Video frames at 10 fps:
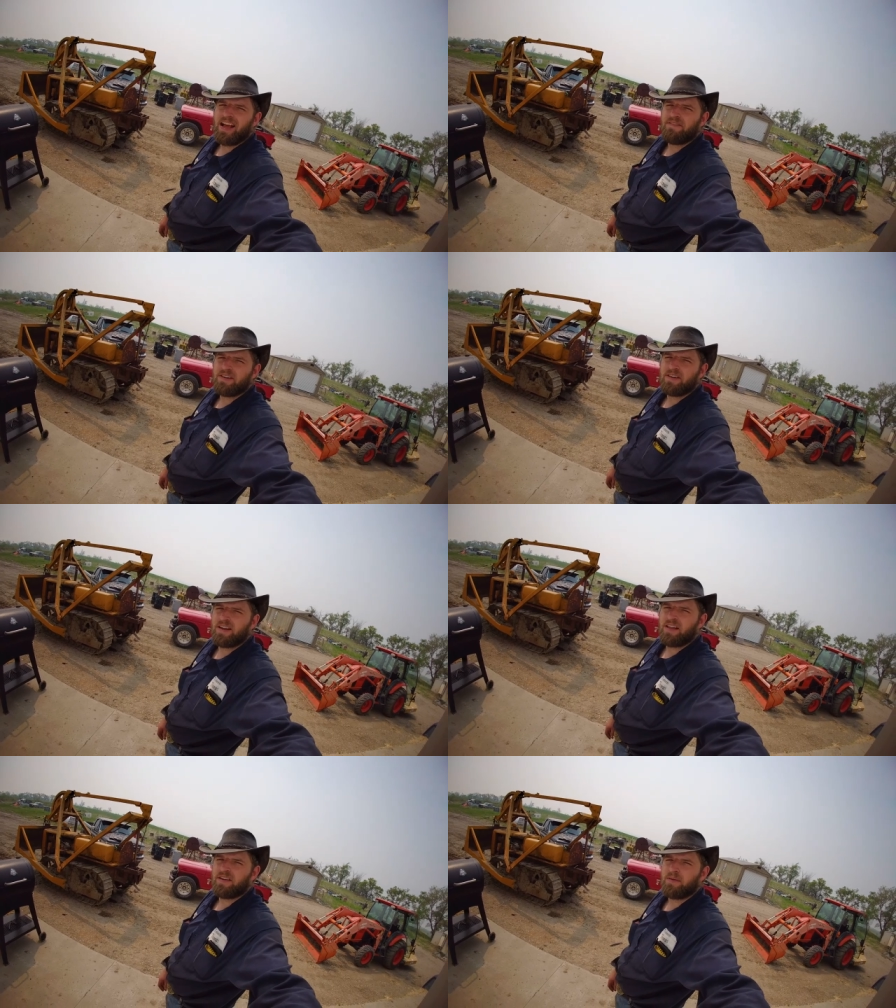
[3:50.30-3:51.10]
after
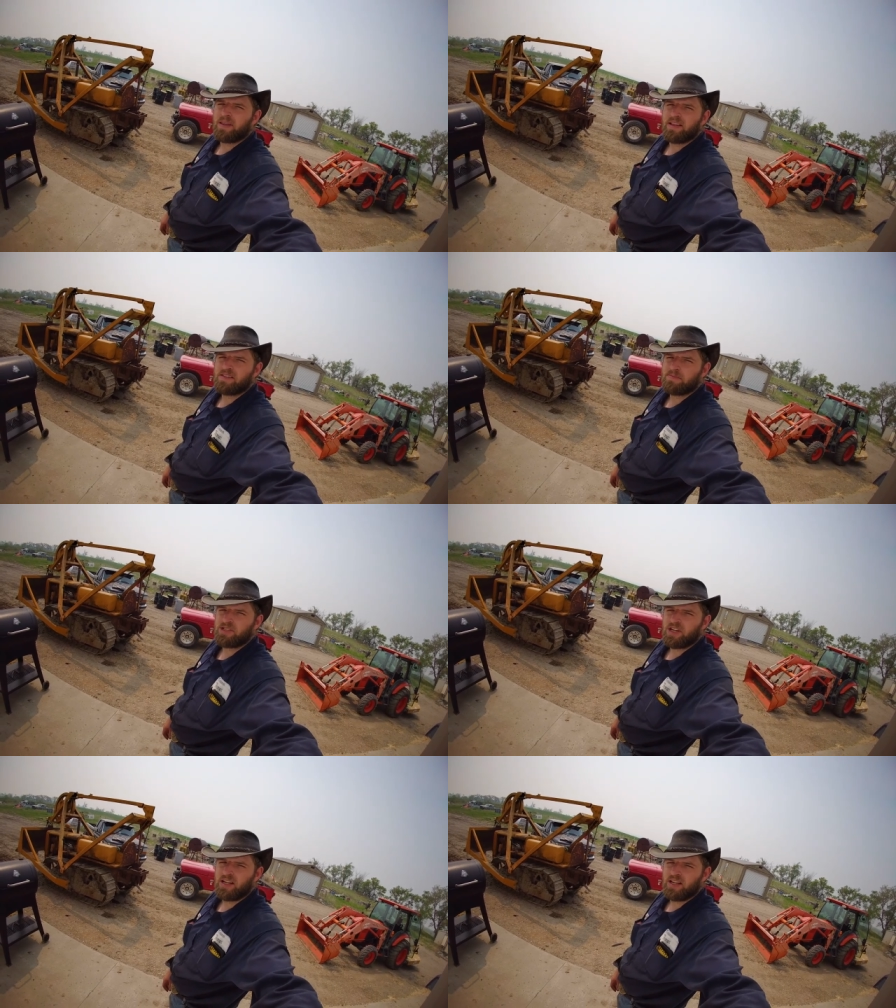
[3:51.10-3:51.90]
another with this
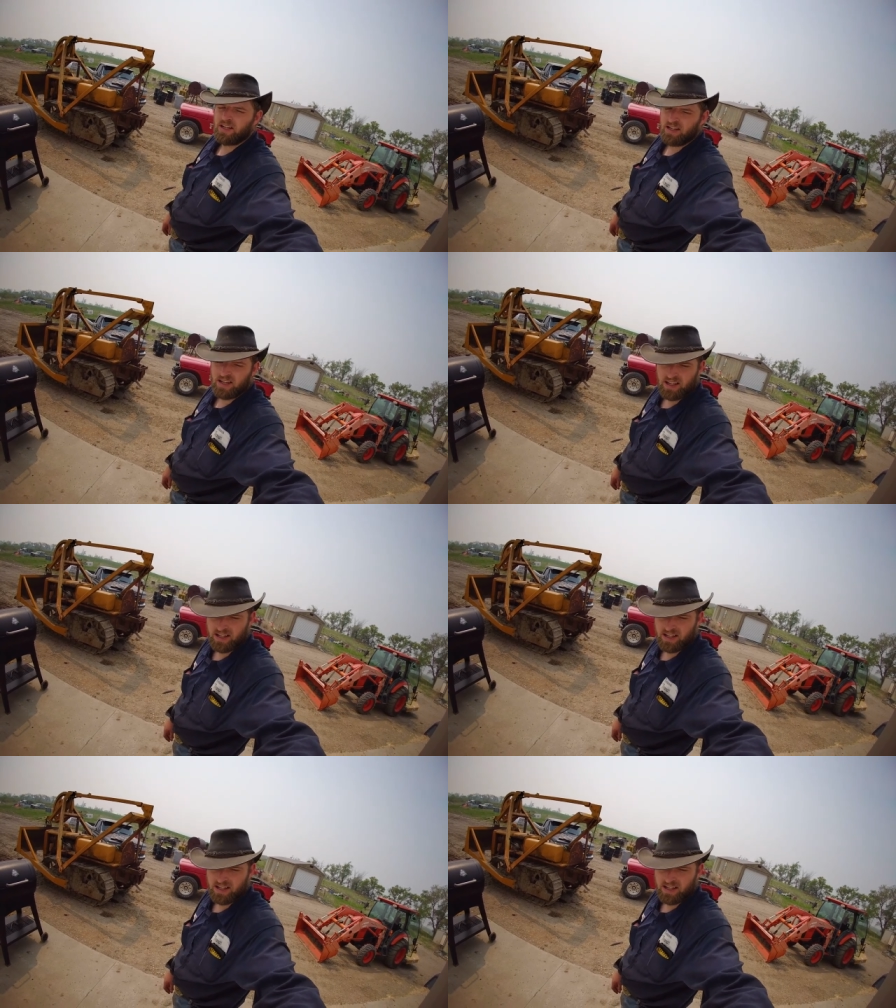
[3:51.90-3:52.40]
machine, and